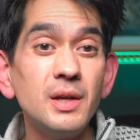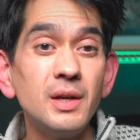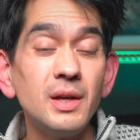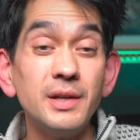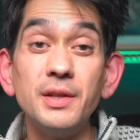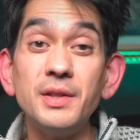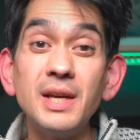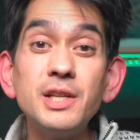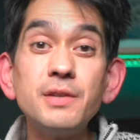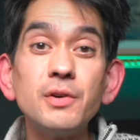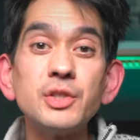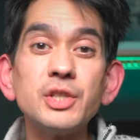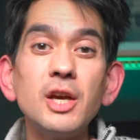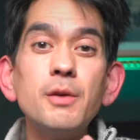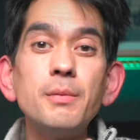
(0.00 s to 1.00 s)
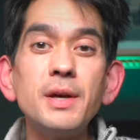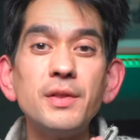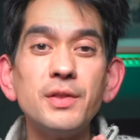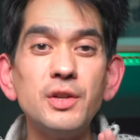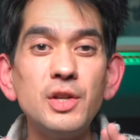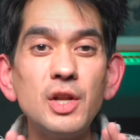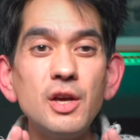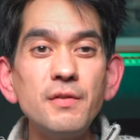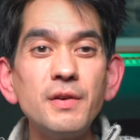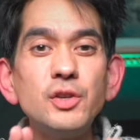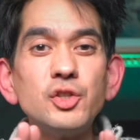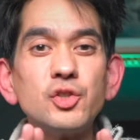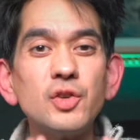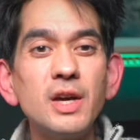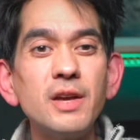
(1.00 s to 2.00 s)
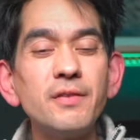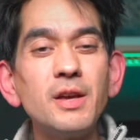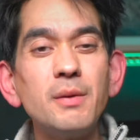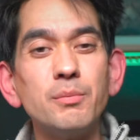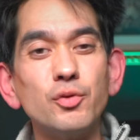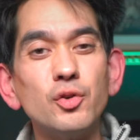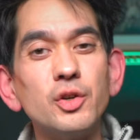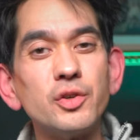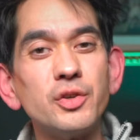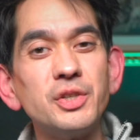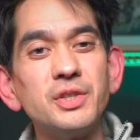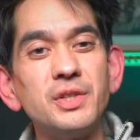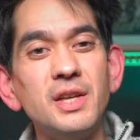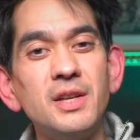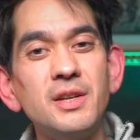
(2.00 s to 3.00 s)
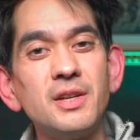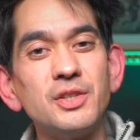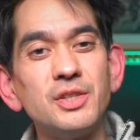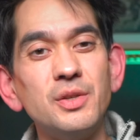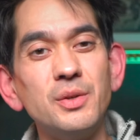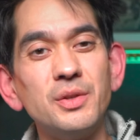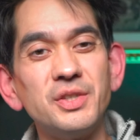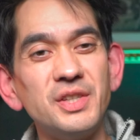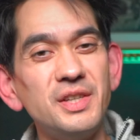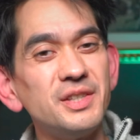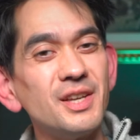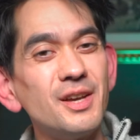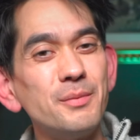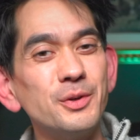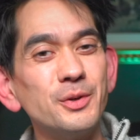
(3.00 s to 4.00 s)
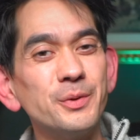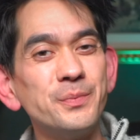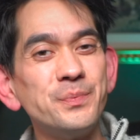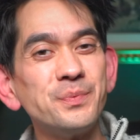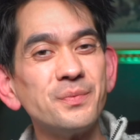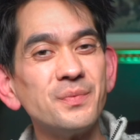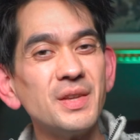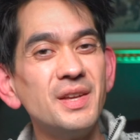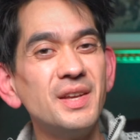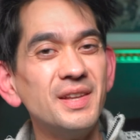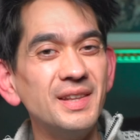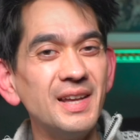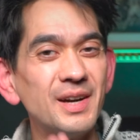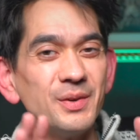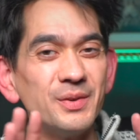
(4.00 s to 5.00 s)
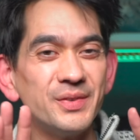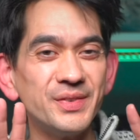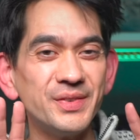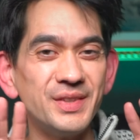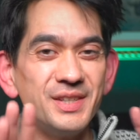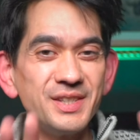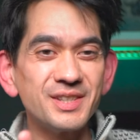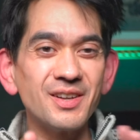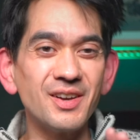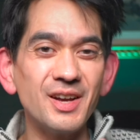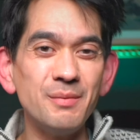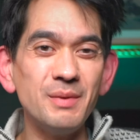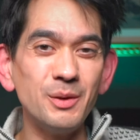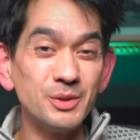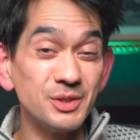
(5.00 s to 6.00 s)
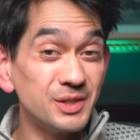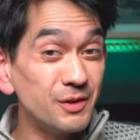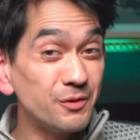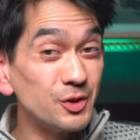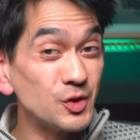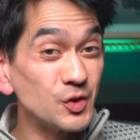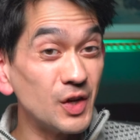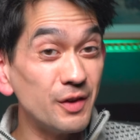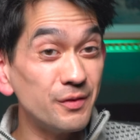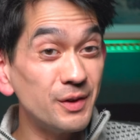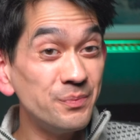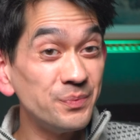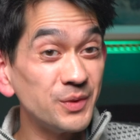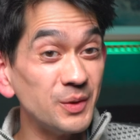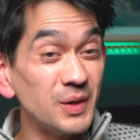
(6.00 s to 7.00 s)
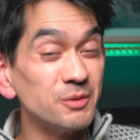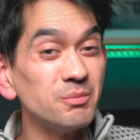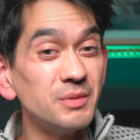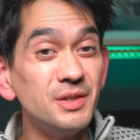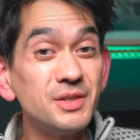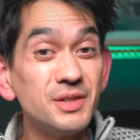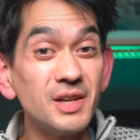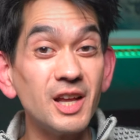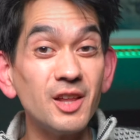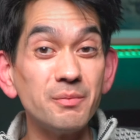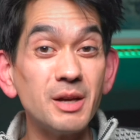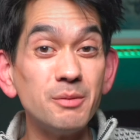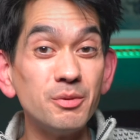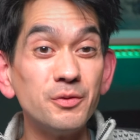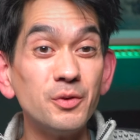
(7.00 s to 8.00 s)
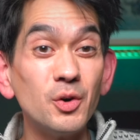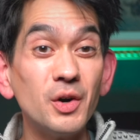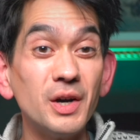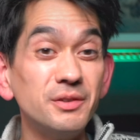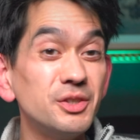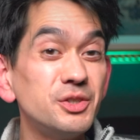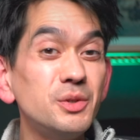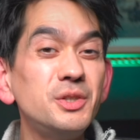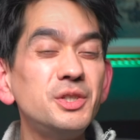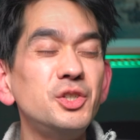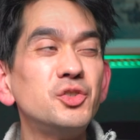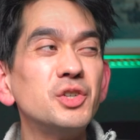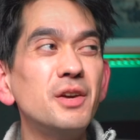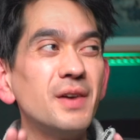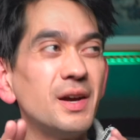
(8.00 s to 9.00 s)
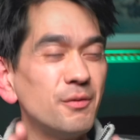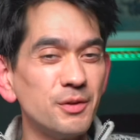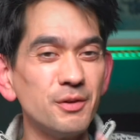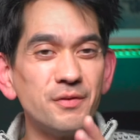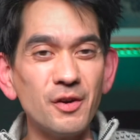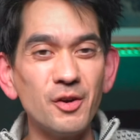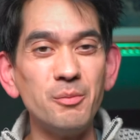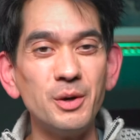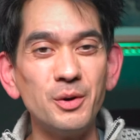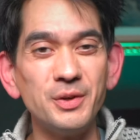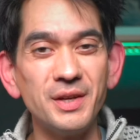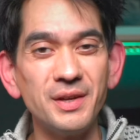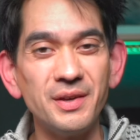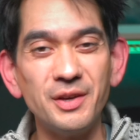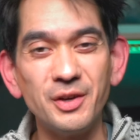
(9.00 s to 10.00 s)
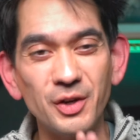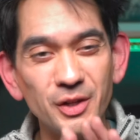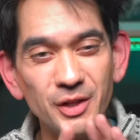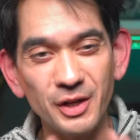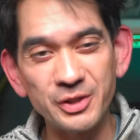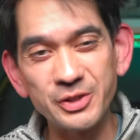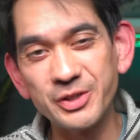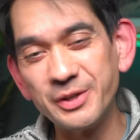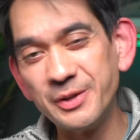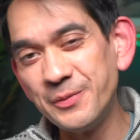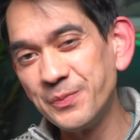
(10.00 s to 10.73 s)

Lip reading: and at the end of October, the Novo's driver brought Christine to the sea terminal. Now, this time it was a different driver who hadn't been to the Isle of Man before, and as soon as he drove out of the ferry building, he got lost.